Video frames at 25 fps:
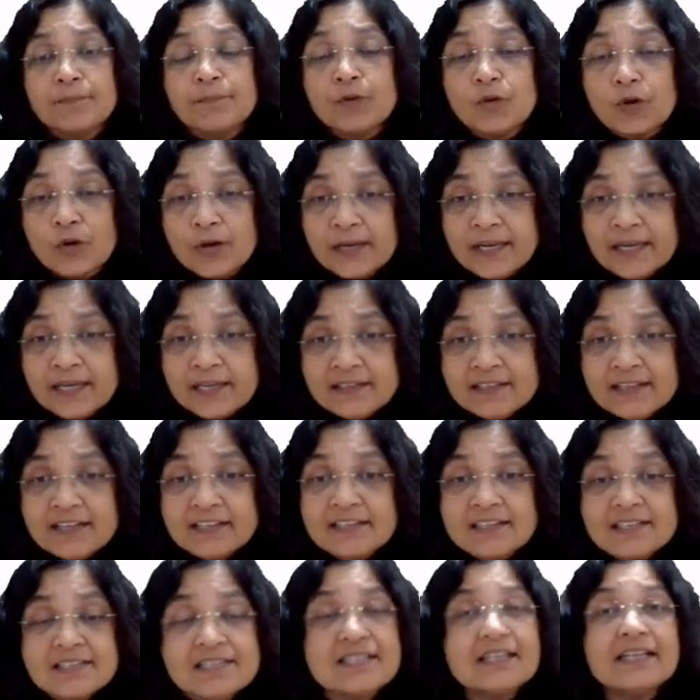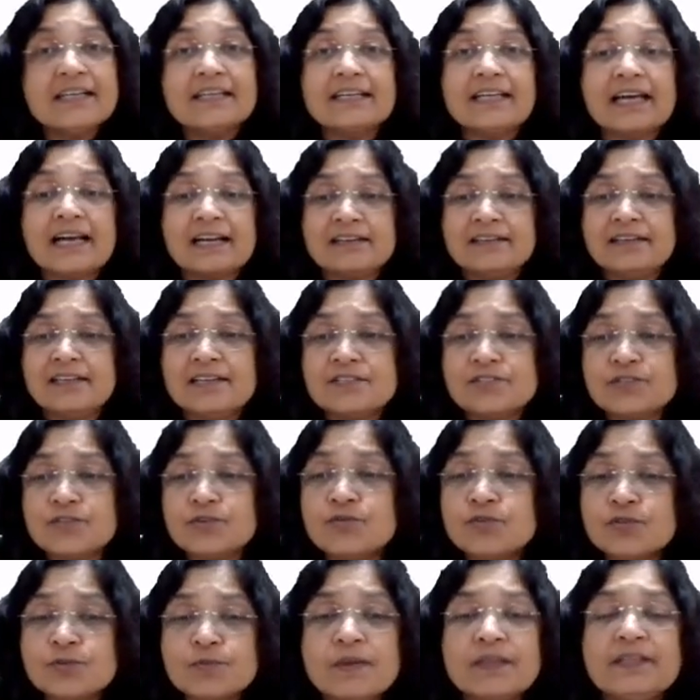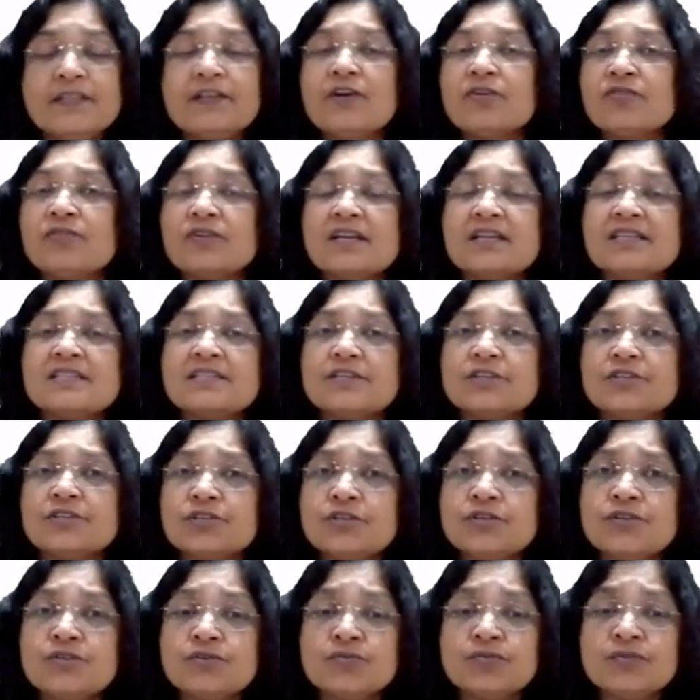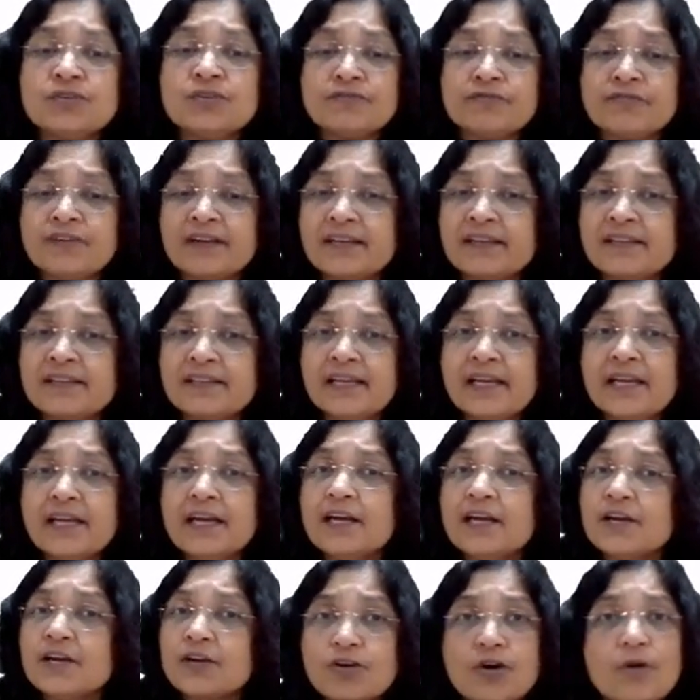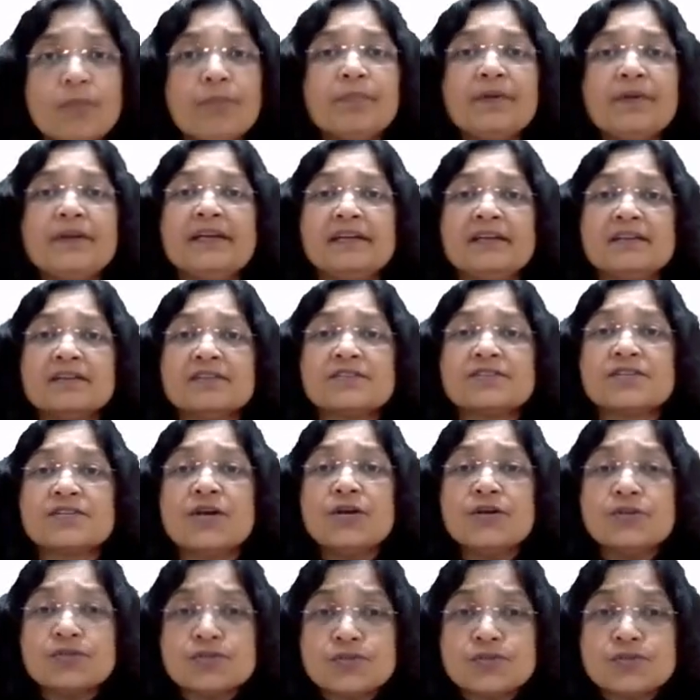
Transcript: Ploy, that is tactics used by the organization to defend the competitors.